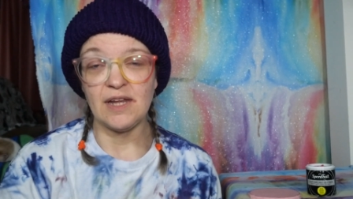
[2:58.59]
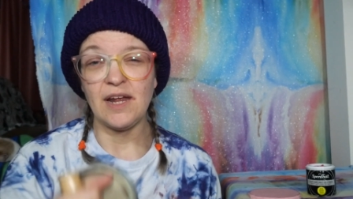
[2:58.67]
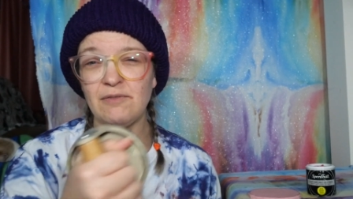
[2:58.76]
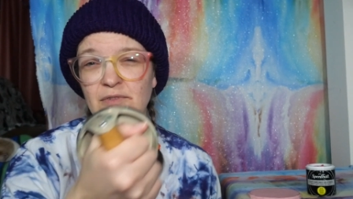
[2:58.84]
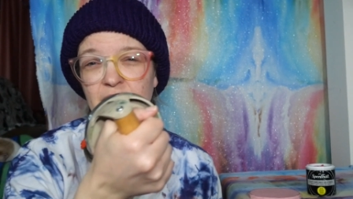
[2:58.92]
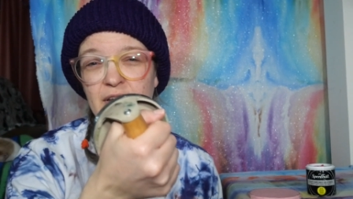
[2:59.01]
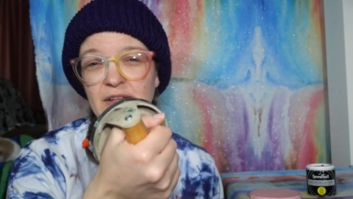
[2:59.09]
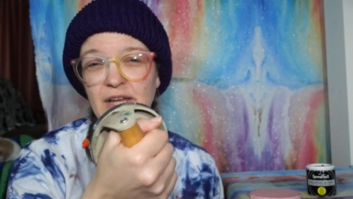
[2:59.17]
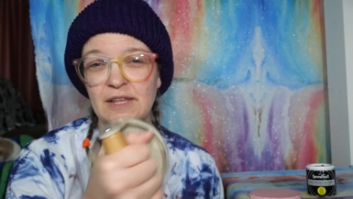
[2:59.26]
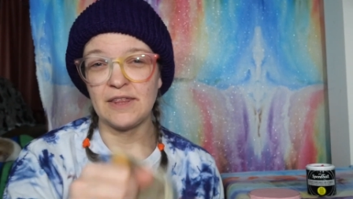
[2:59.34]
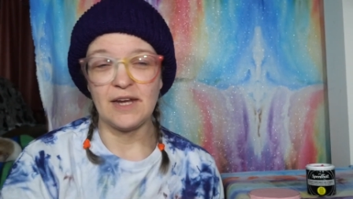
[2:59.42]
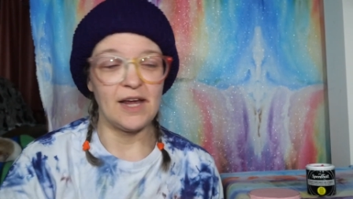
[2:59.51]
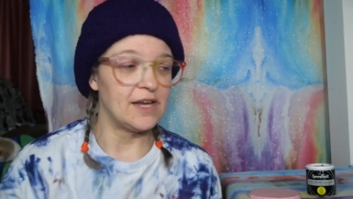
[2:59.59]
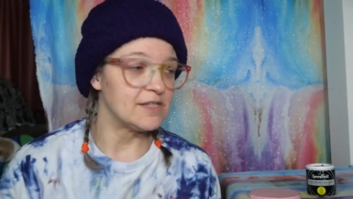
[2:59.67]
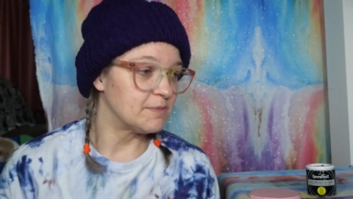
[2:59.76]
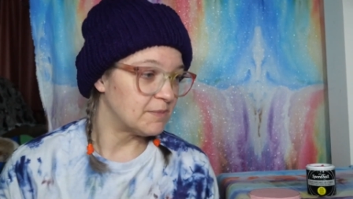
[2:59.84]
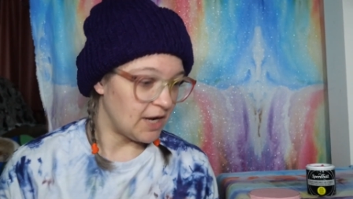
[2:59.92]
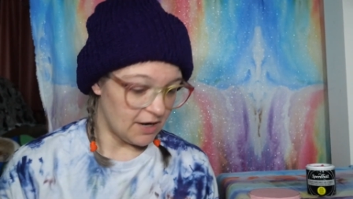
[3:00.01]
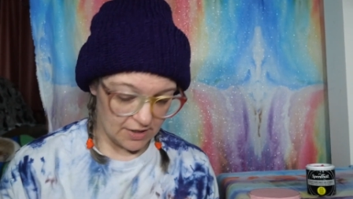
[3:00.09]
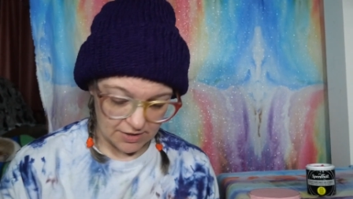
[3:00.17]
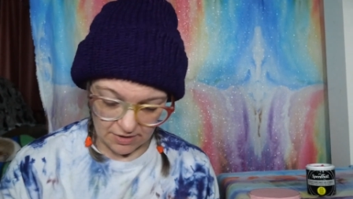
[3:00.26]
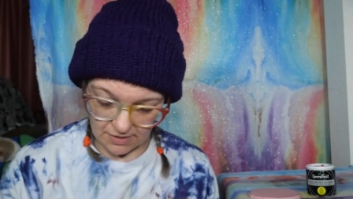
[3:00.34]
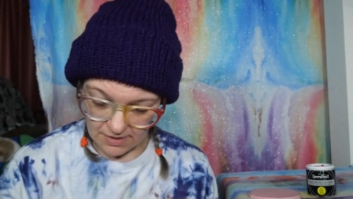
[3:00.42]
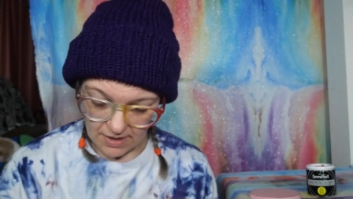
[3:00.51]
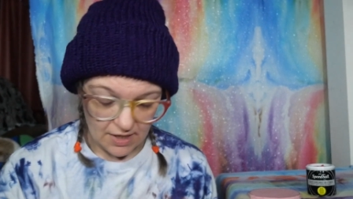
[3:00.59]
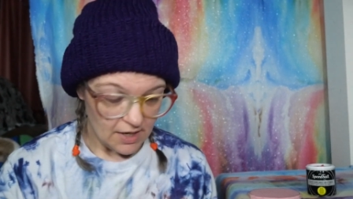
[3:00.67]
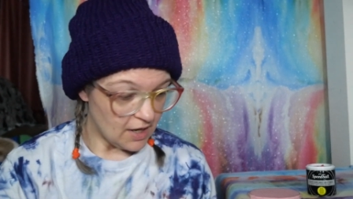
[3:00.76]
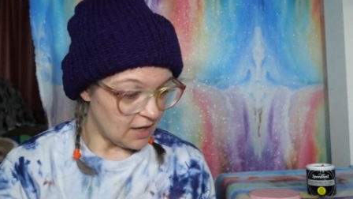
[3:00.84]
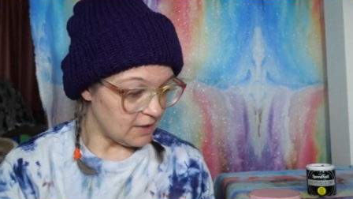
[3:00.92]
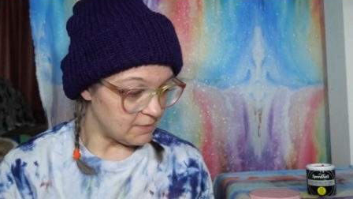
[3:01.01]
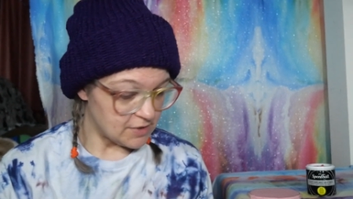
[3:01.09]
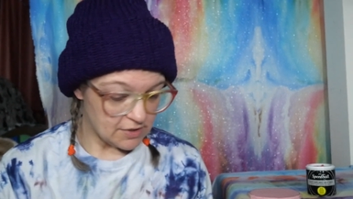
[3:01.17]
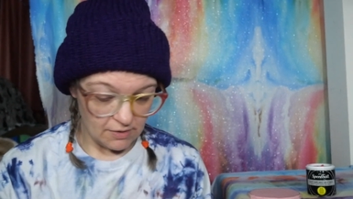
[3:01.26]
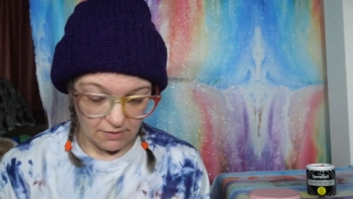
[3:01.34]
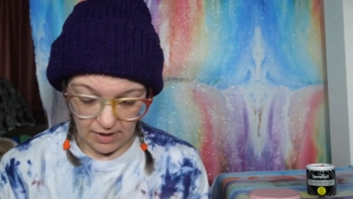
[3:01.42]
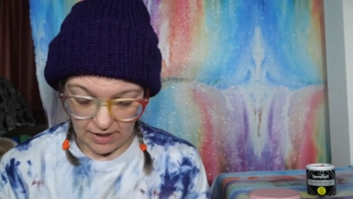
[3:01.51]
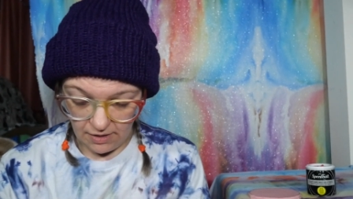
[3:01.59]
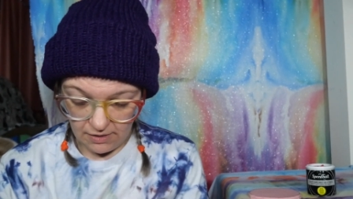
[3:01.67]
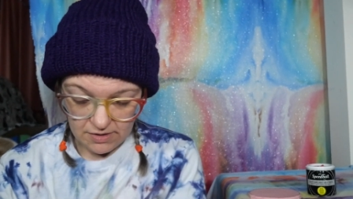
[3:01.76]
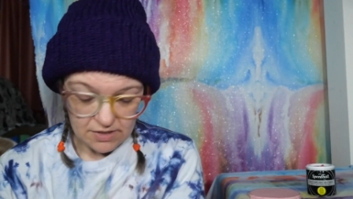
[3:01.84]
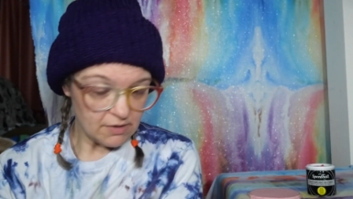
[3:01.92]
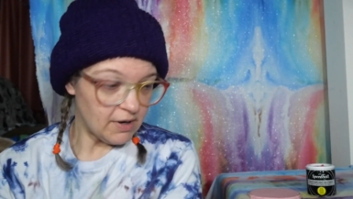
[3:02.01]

I really like that it has some character. So I also